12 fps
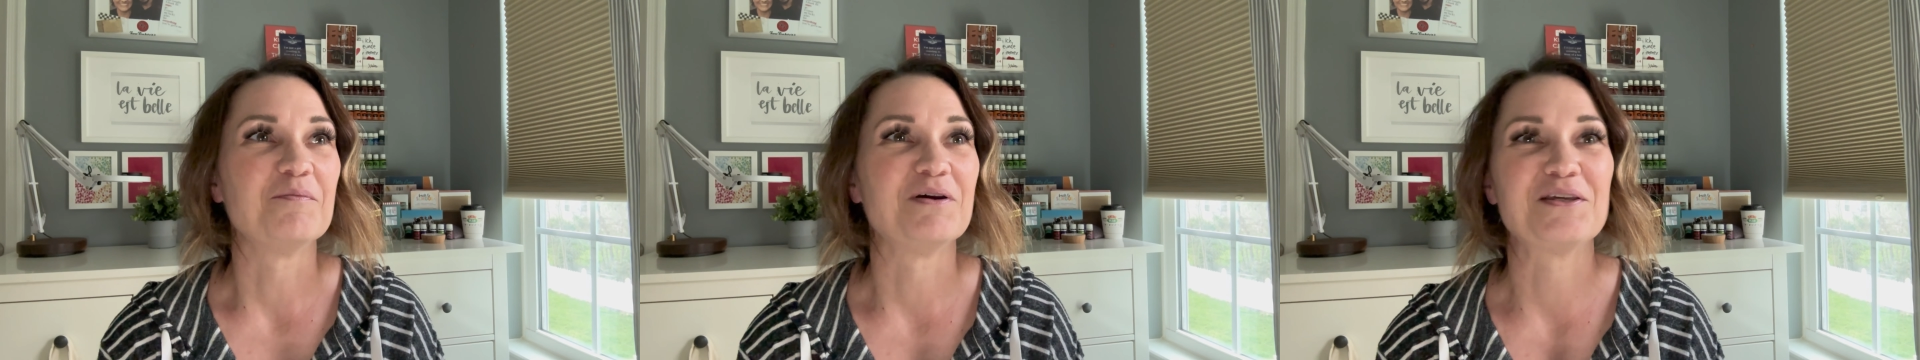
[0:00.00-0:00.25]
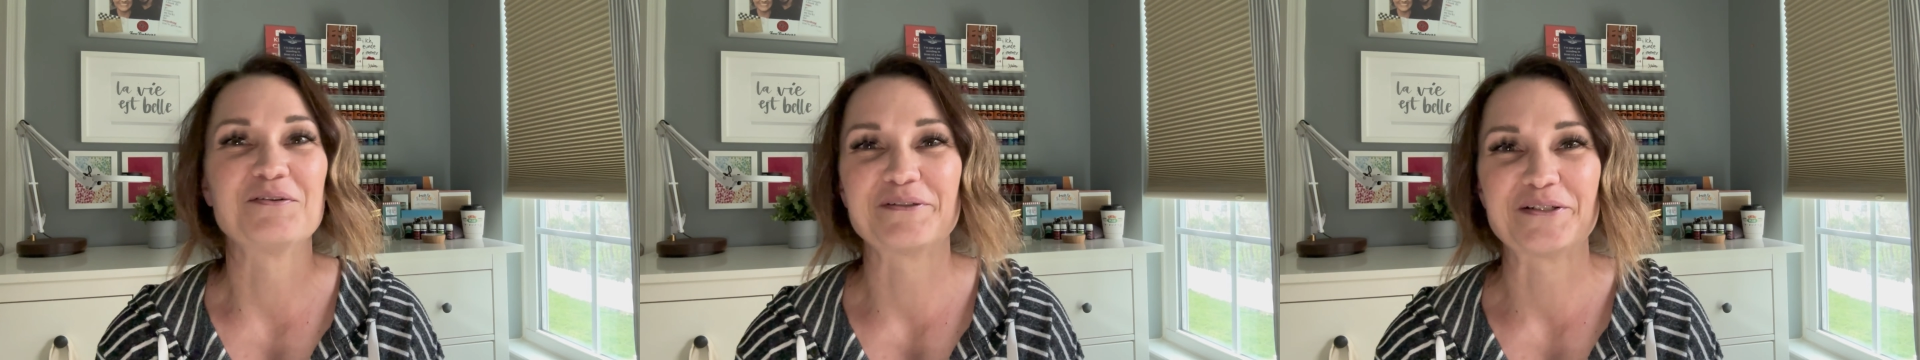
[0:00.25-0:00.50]

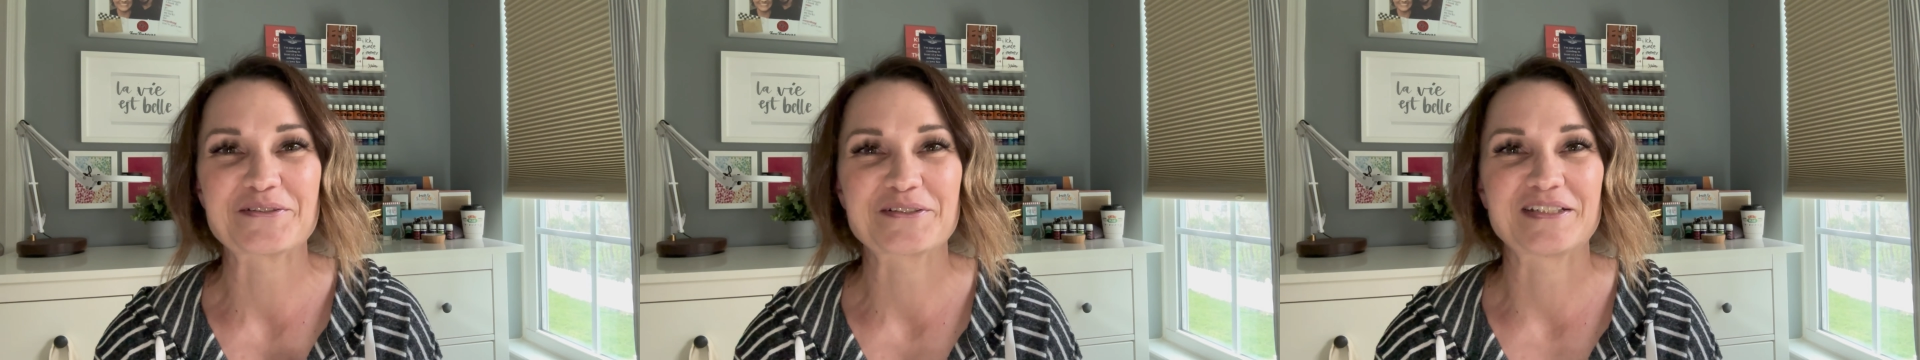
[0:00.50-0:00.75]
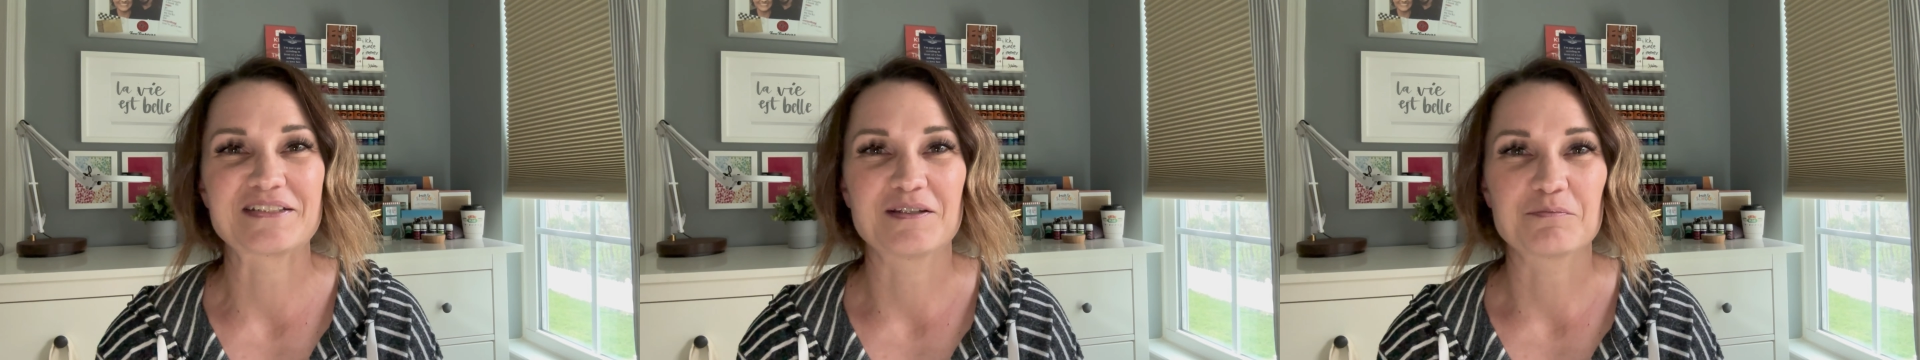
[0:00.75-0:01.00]
You will also
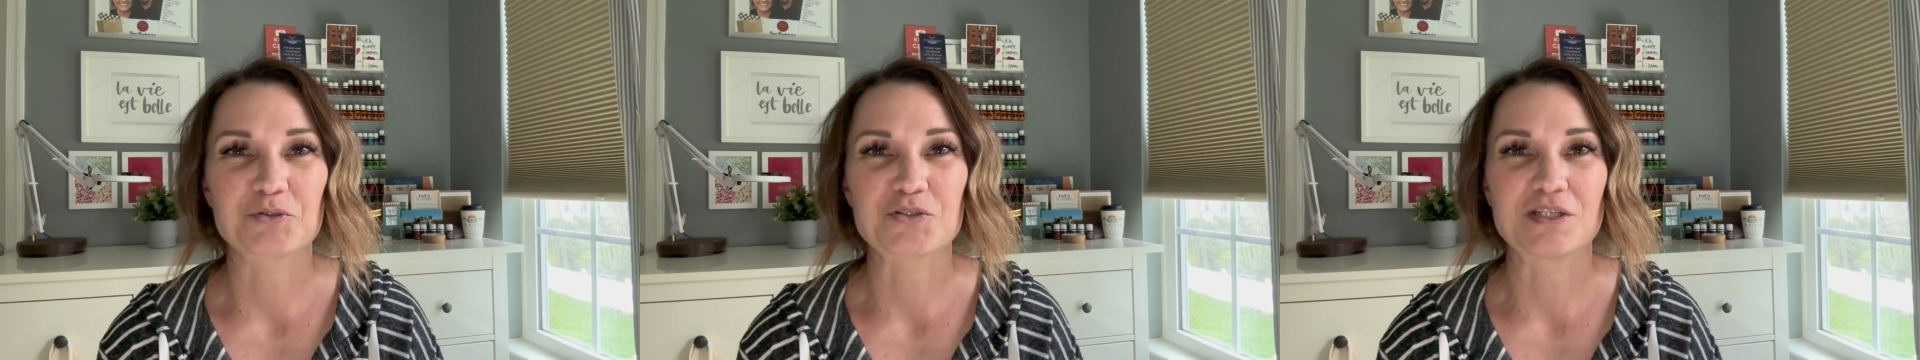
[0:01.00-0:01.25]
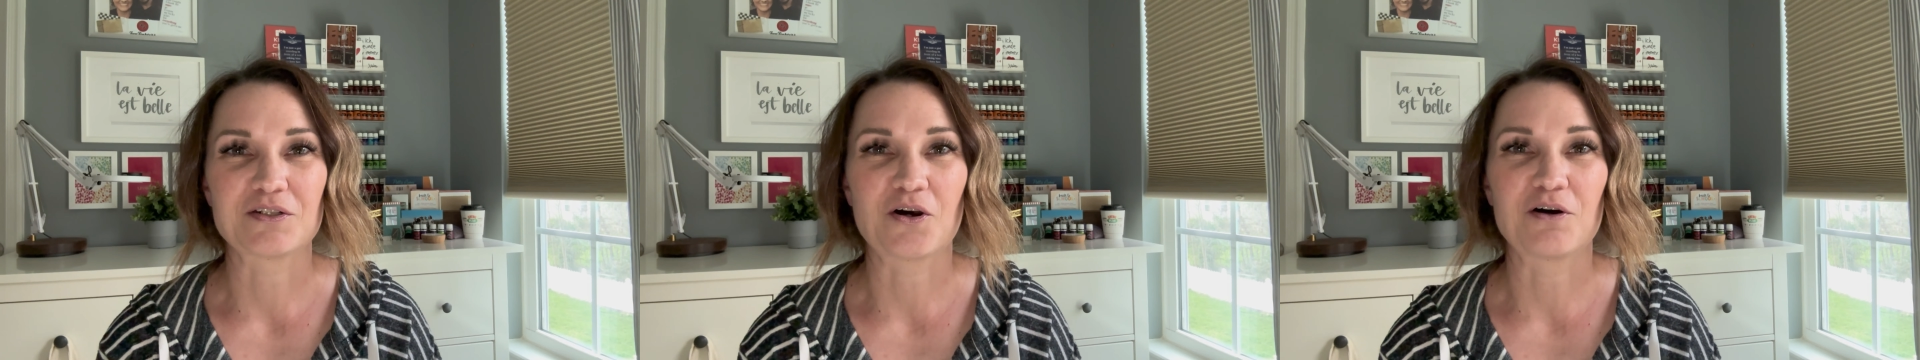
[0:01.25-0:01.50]
get
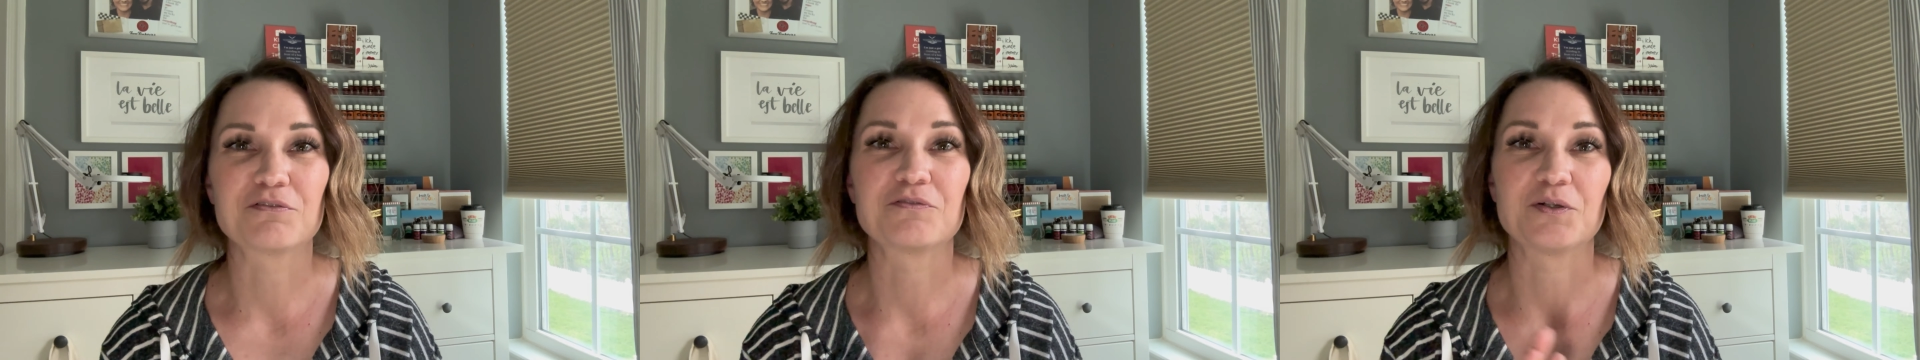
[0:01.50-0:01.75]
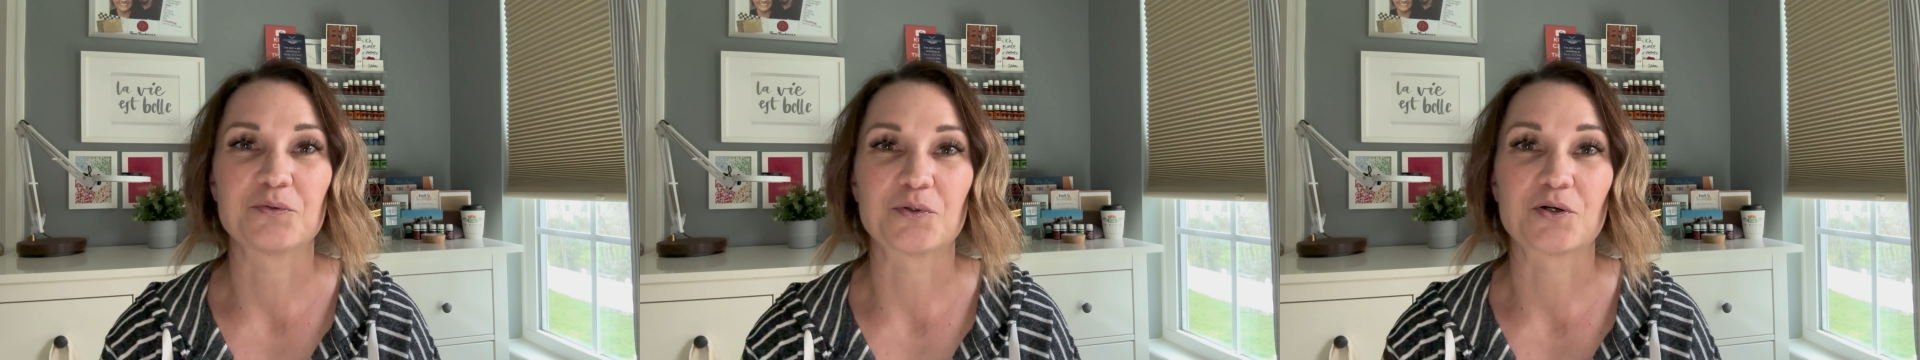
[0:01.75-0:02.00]
10% off of
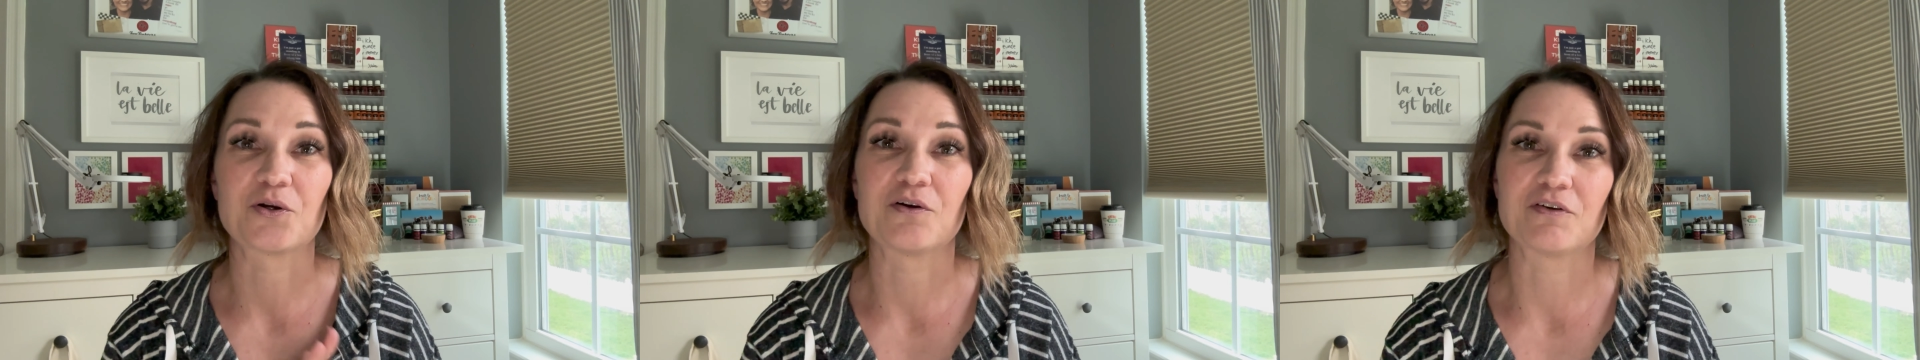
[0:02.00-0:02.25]
your order of